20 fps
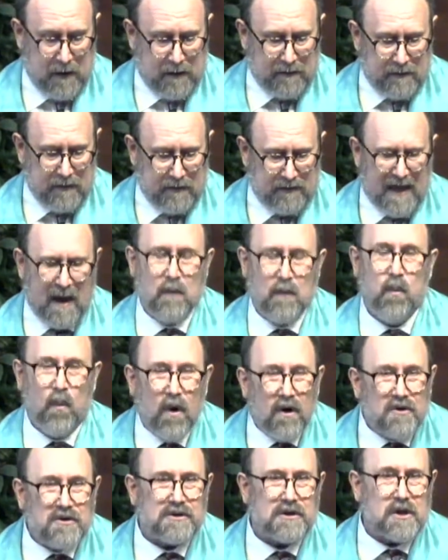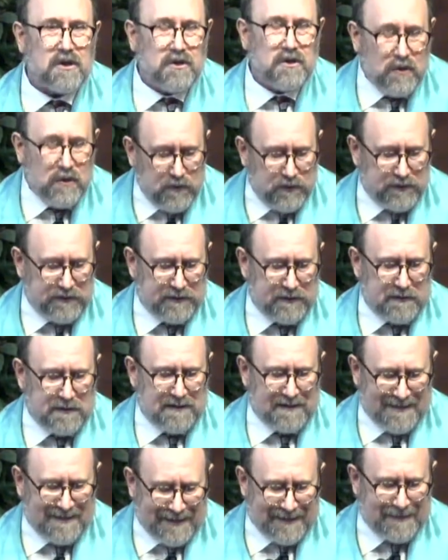They weren't used to
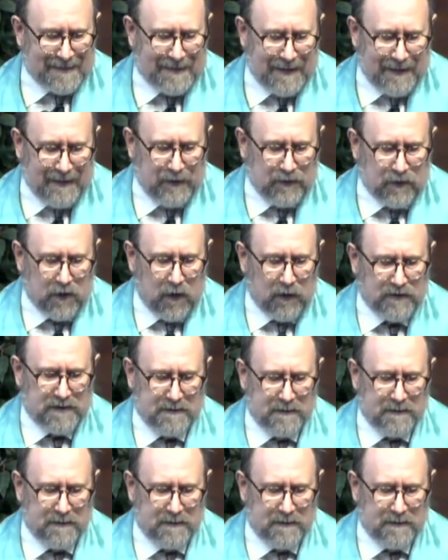16-year-olds